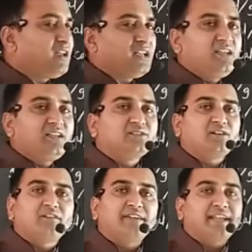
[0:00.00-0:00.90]
is
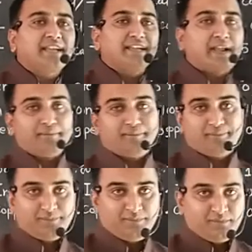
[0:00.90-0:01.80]
of 10
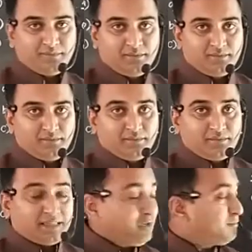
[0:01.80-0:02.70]
gram.
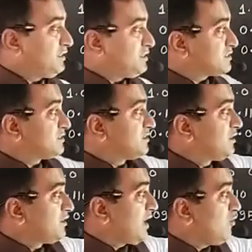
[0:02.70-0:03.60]
That
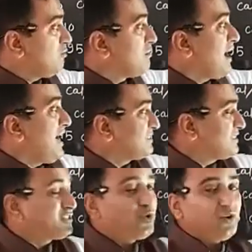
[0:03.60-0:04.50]
means now mass
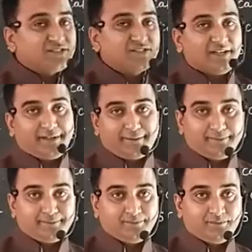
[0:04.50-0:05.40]
is constant.
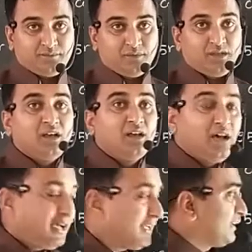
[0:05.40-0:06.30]

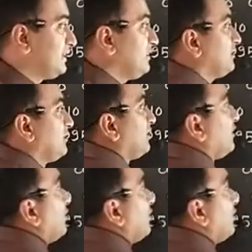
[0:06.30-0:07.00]
Again,